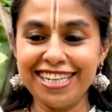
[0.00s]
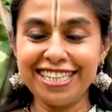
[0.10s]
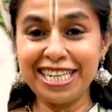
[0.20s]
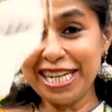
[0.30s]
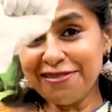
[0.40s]

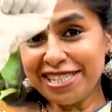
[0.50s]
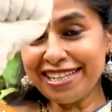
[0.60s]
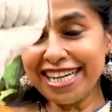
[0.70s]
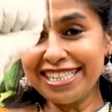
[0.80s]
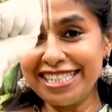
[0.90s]
The glove is
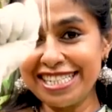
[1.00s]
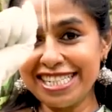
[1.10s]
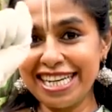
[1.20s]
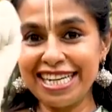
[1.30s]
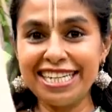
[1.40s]
right
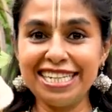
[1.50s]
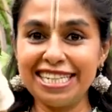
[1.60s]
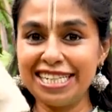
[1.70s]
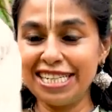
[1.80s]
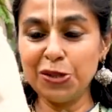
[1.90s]
inside,
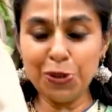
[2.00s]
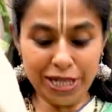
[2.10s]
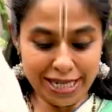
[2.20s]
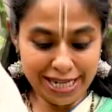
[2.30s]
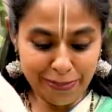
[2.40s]
no
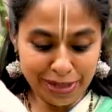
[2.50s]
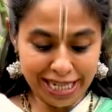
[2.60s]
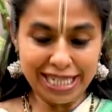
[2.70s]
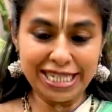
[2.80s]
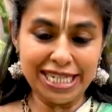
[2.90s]

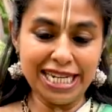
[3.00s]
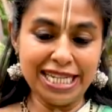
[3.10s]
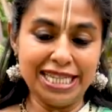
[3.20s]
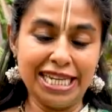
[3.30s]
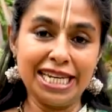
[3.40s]
contamination,
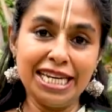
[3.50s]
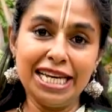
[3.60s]
nothing.